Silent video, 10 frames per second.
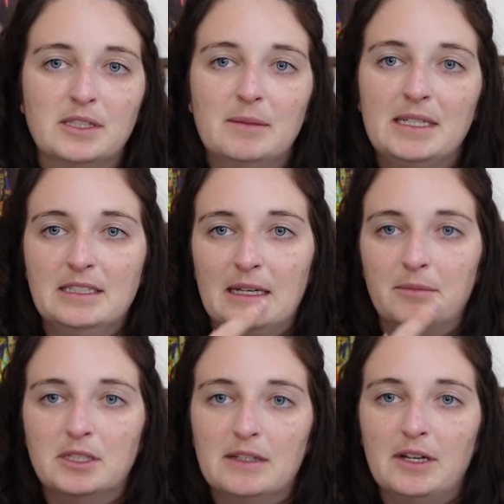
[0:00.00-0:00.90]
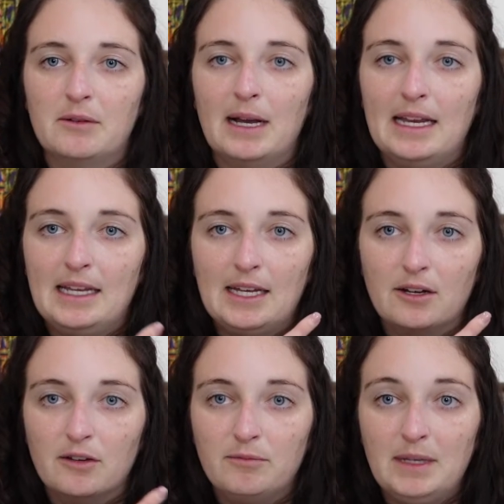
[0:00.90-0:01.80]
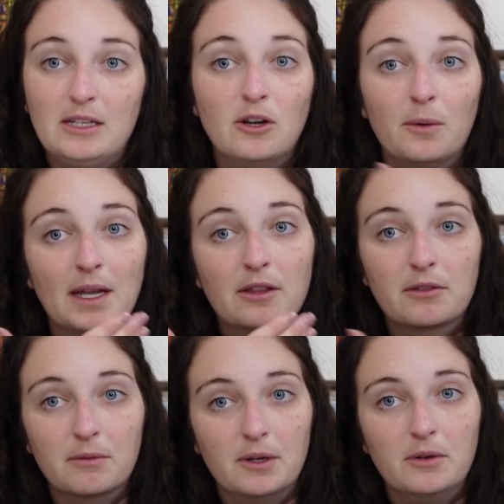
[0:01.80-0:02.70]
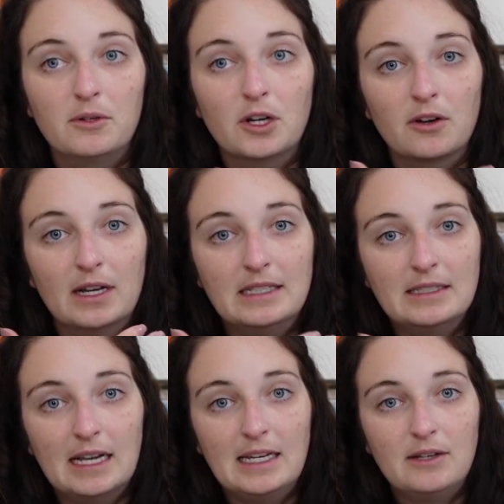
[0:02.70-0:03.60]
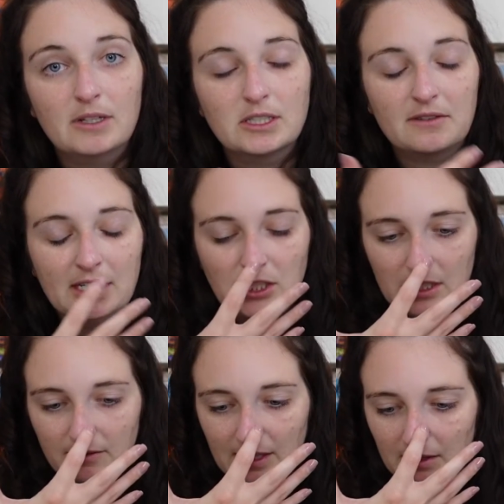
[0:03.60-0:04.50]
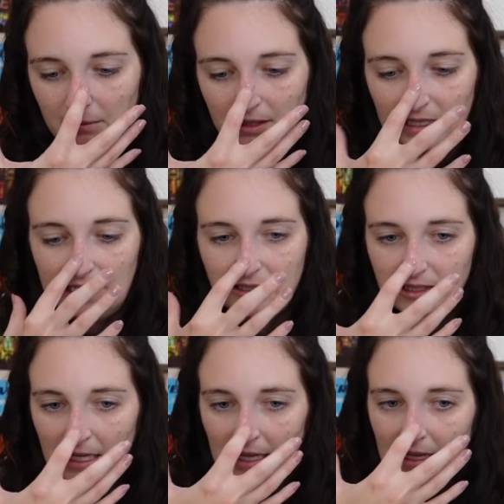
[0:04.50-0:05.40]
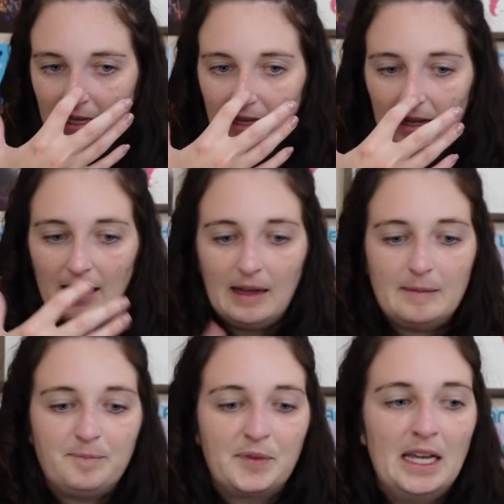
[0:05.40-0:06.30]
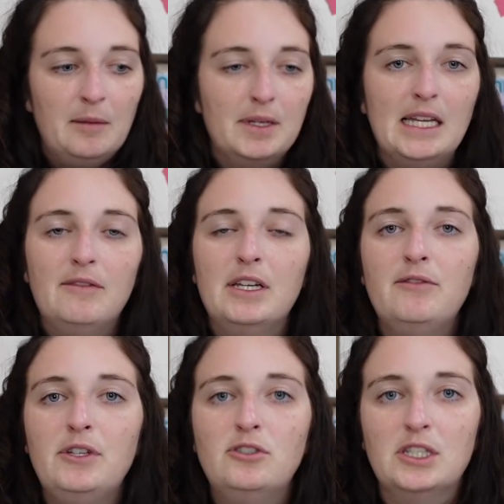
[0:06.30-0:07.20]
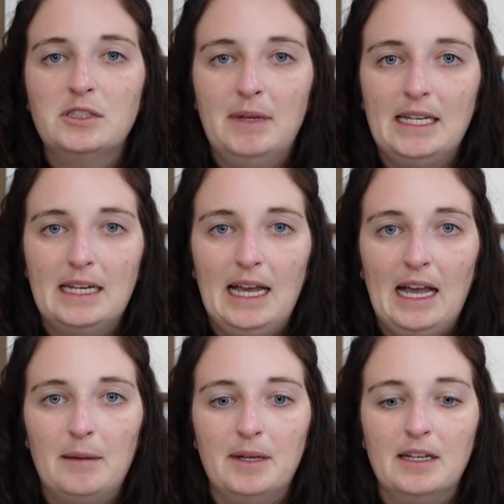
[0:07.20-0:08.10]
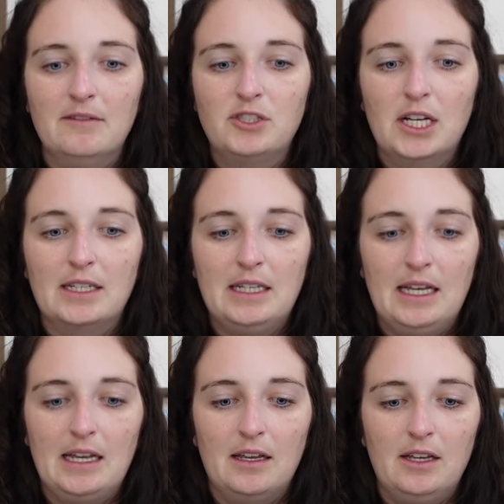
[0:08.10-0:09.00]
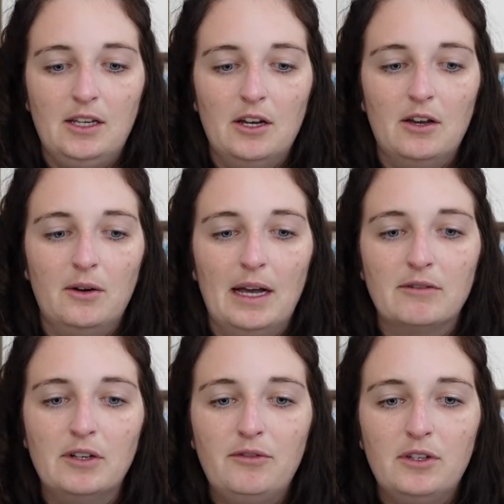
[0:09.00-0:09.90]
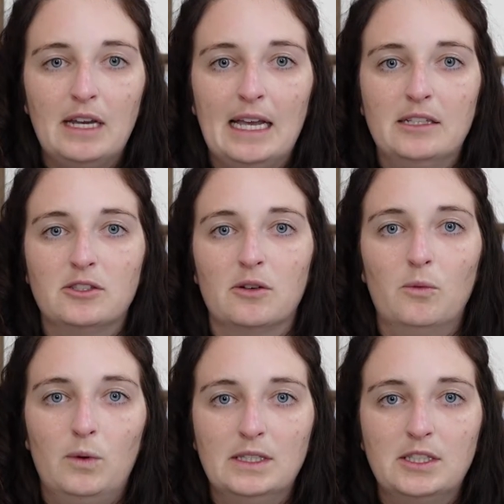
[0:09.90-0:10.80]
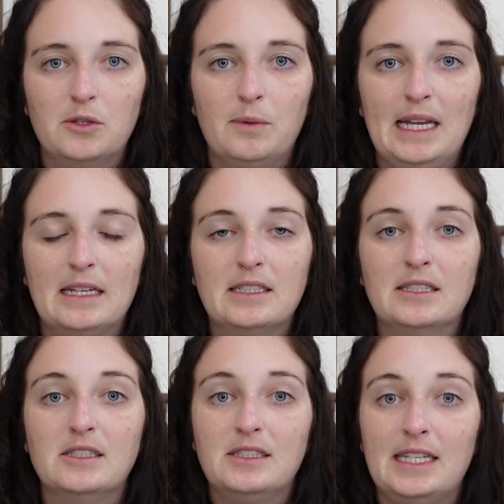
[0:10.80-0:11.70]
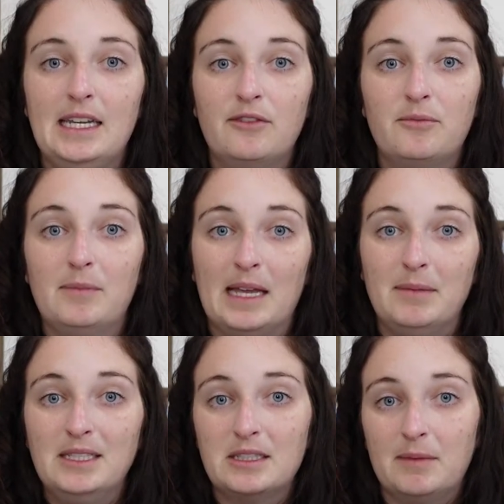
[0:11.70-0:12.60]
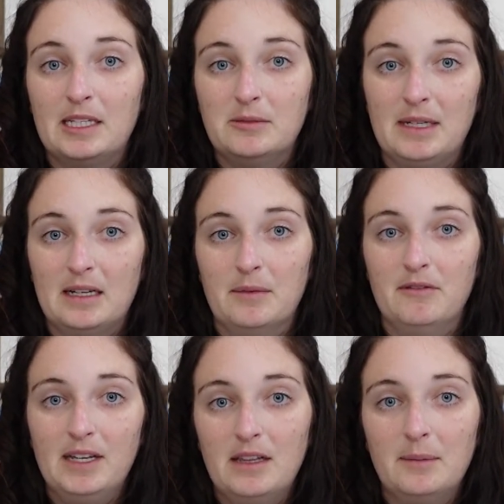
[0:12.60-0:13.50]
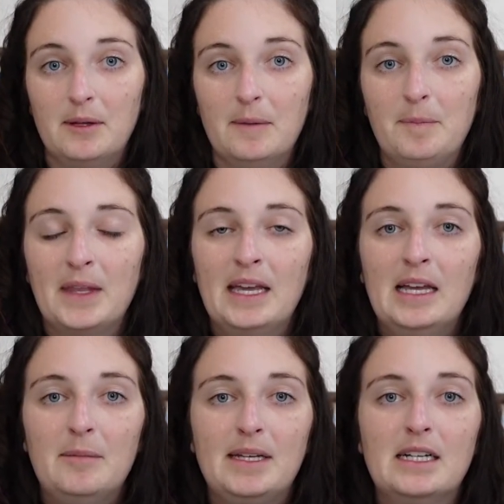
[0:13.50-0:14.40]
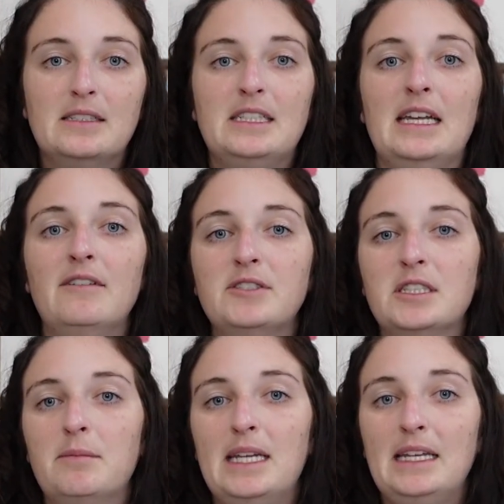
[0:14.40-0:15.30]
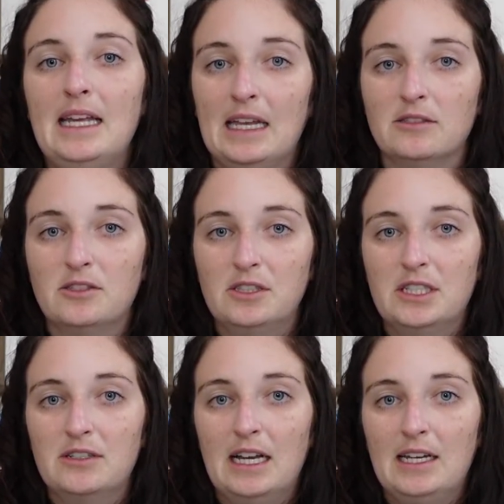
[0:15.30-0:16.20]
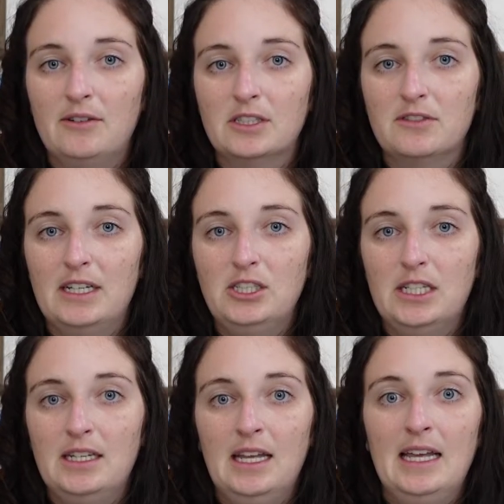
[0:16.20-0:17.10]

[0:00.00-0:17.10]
some examples of it right here of me going through current dining reservation availabilities. But even if you just make it a habit of checking, every few days or once a week to see if maybe something's become available, because if somebody cancels their dining reservation,